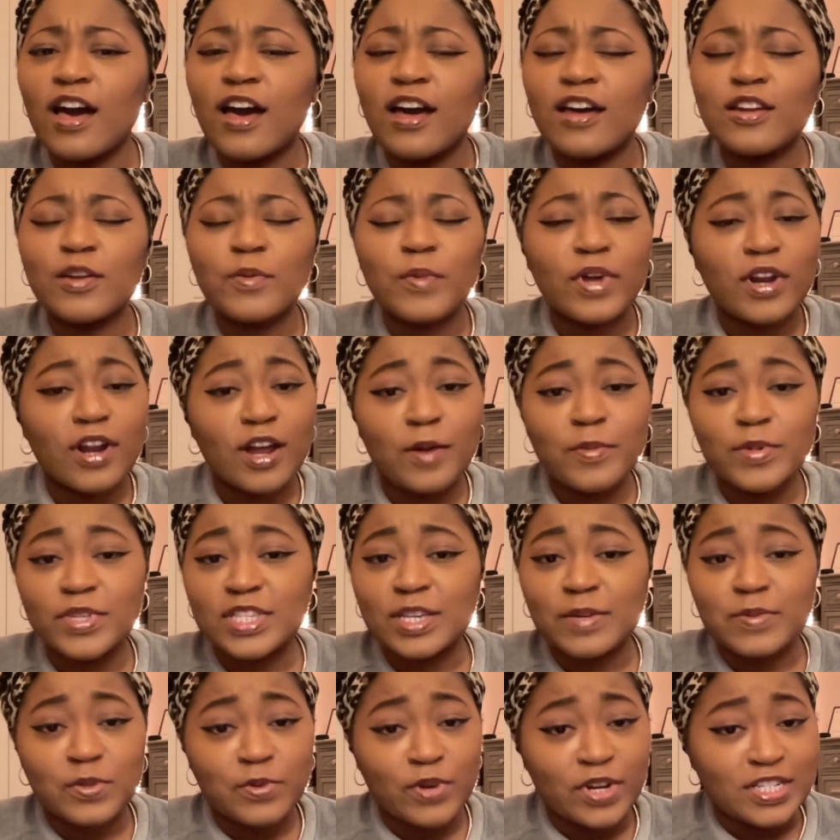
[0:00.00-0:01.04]
No matter how many
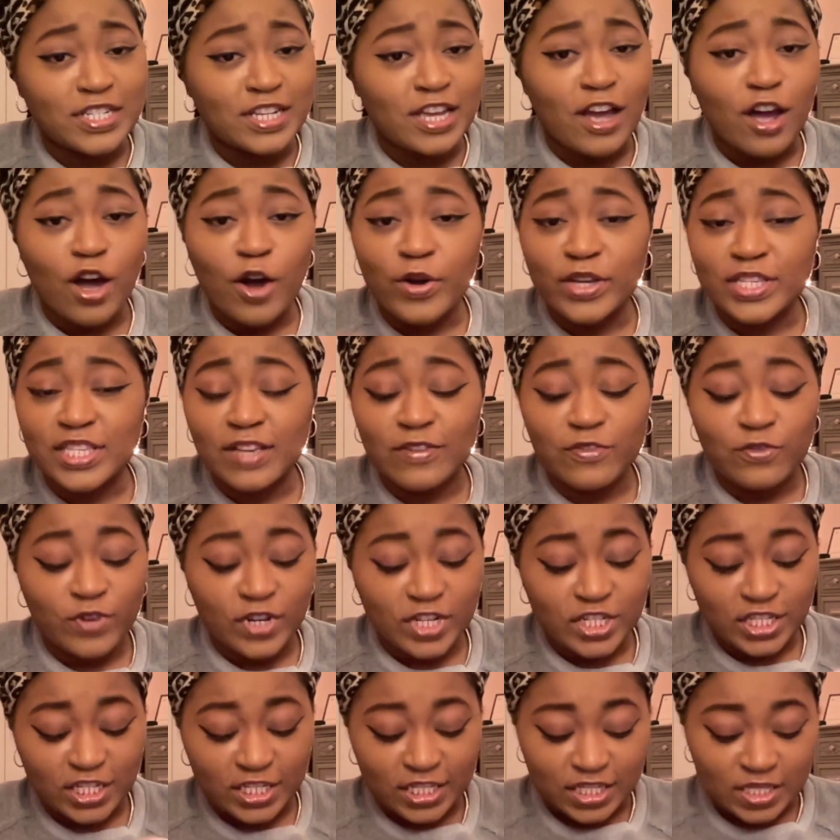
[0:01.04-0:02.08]
times I watch it, I always have
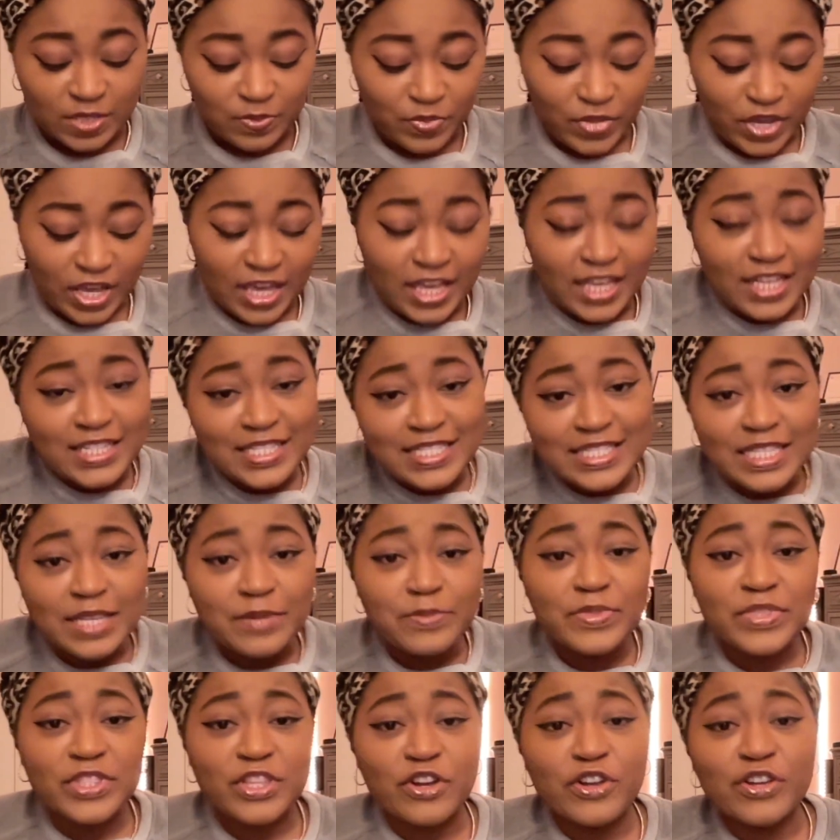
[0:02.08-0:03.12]
questions. But
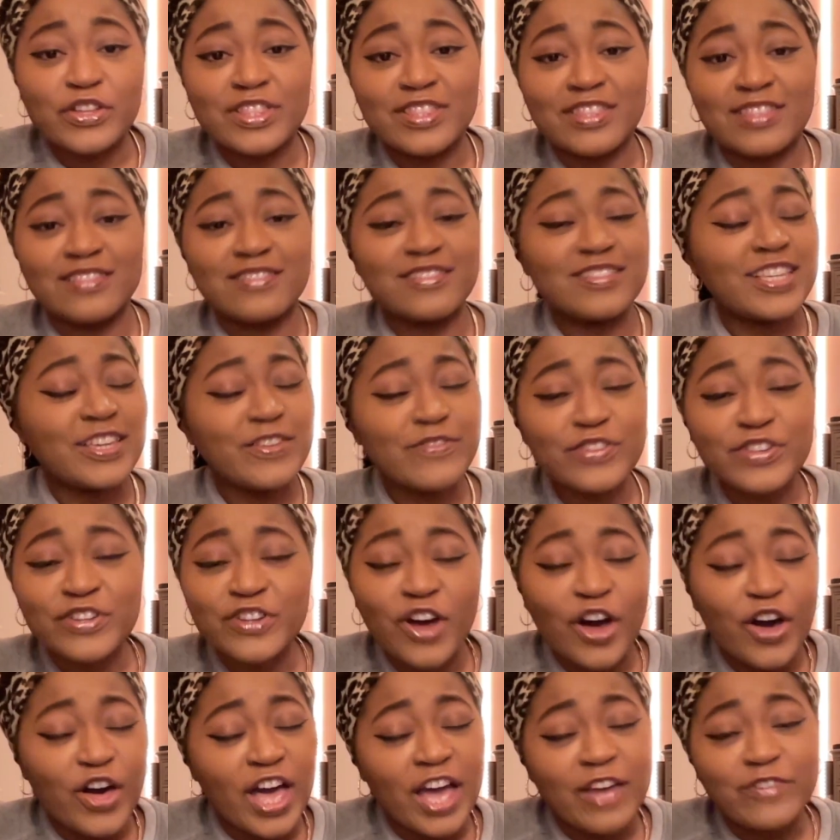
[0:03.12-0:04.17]

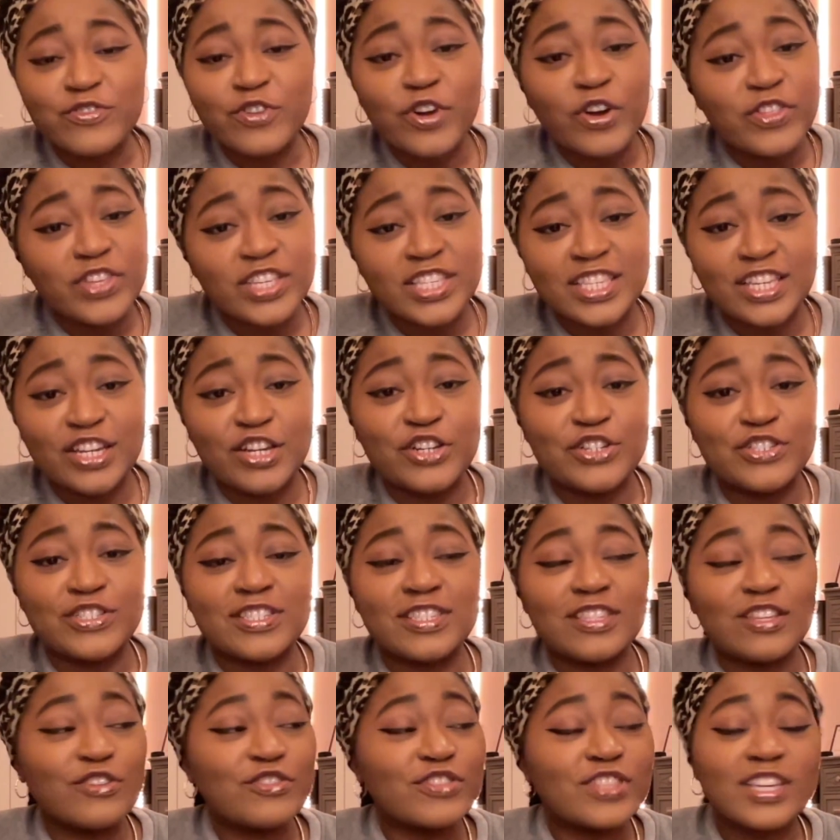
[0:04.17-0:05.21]
after all these years,
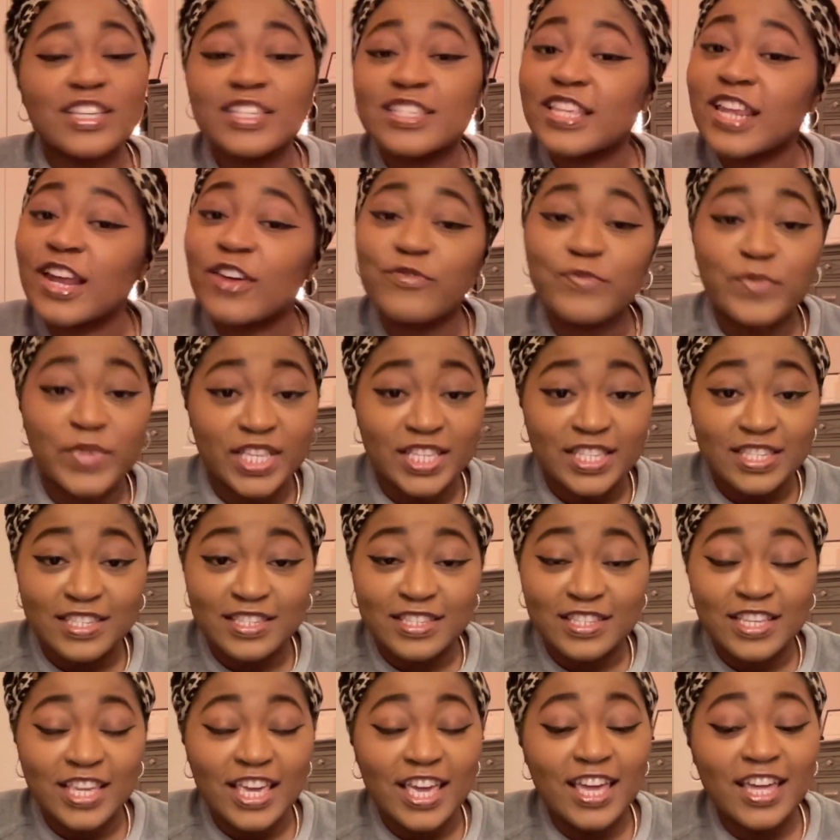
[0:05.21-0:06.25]
there are things that I've
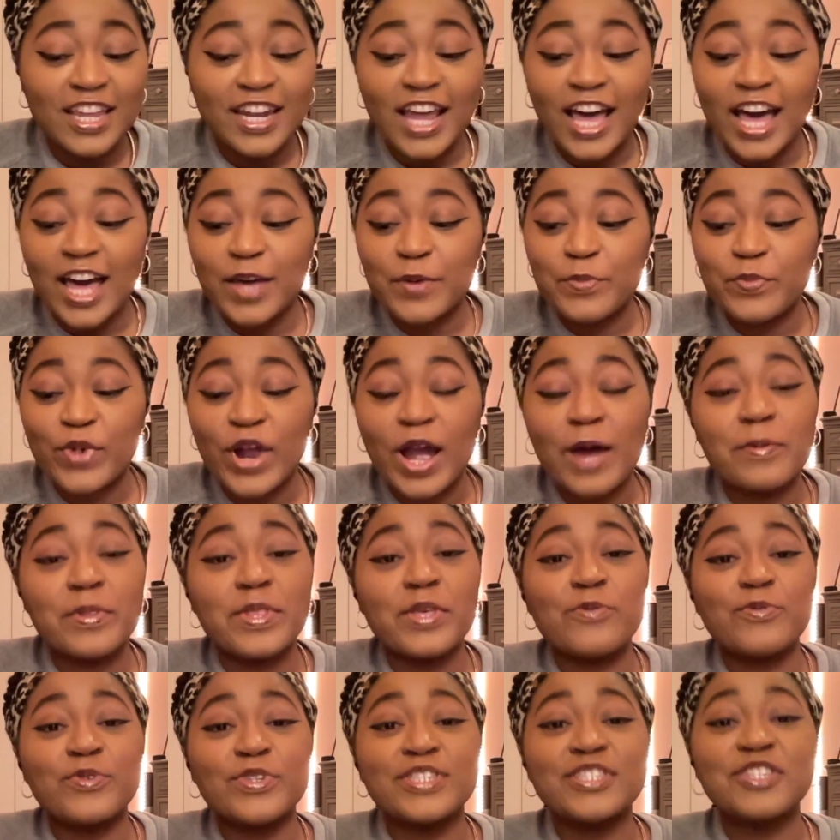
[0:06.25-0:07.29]
missed, and I probably
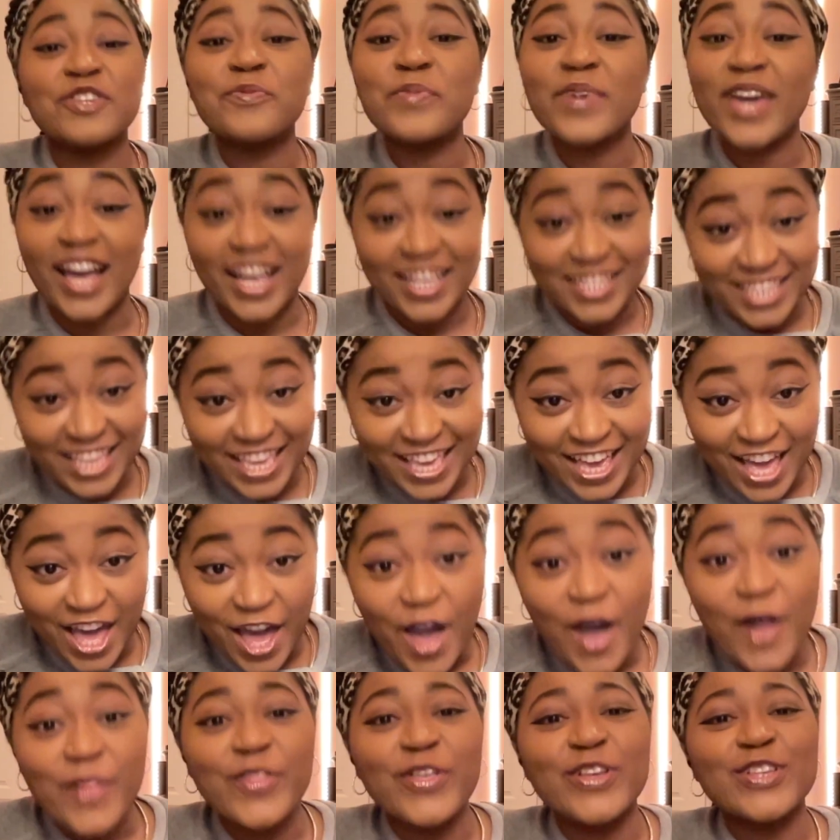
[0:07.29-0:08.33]
will still be asking
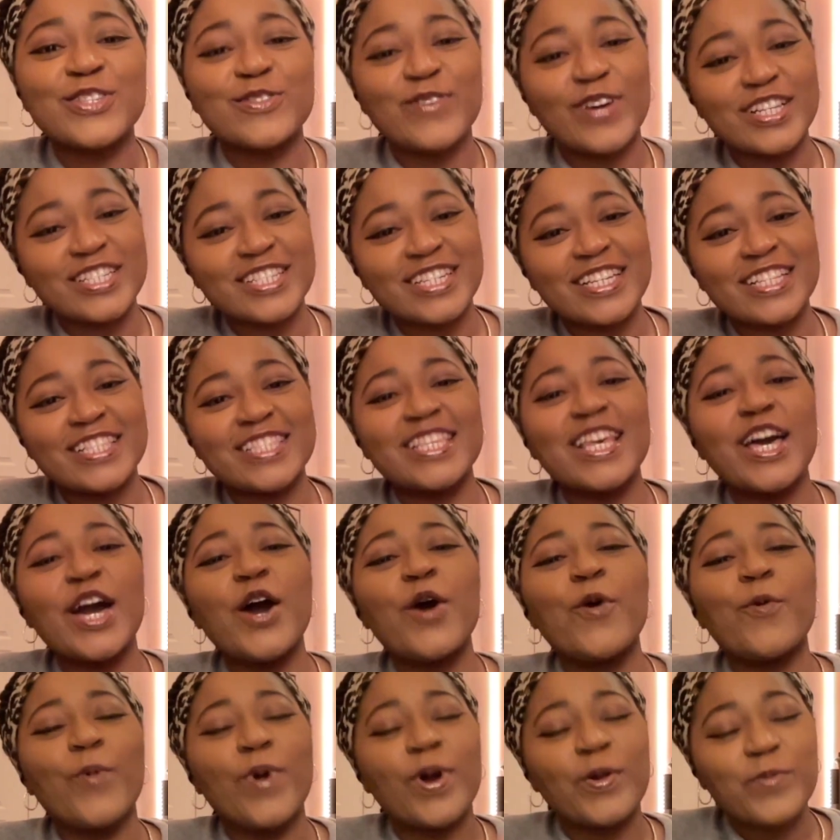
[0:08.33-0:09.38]
those questions
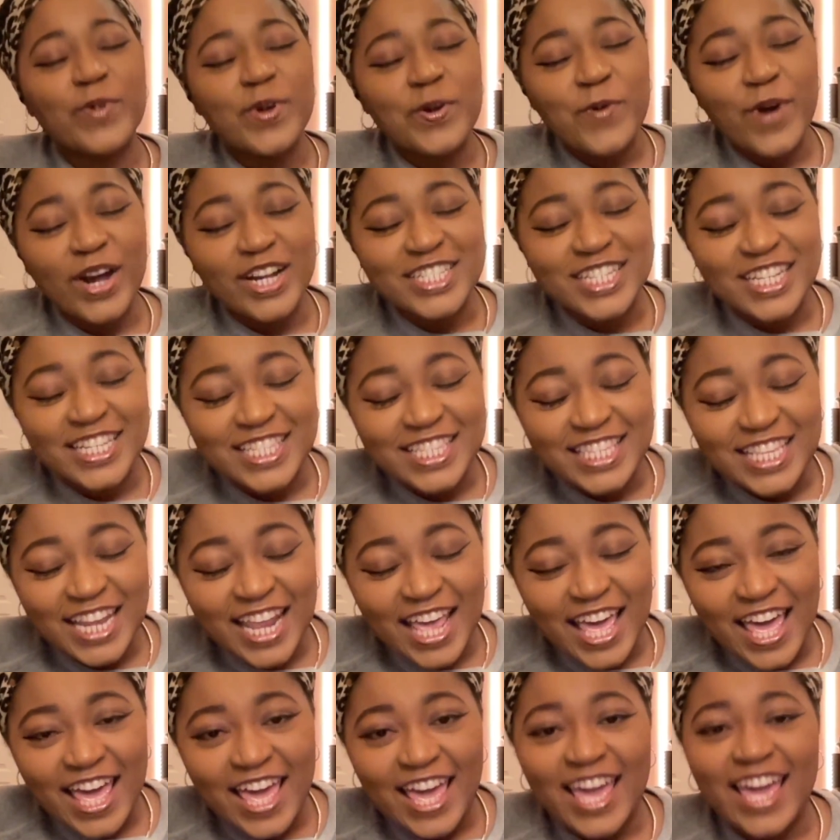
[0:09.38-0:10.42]
when we watch it
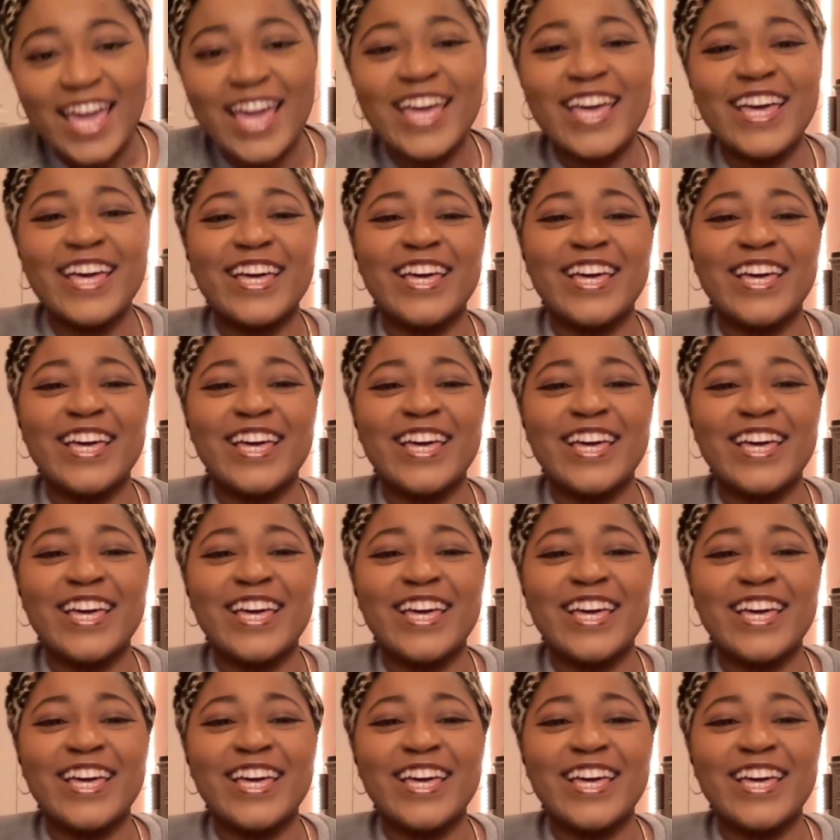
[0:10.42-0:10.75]
today.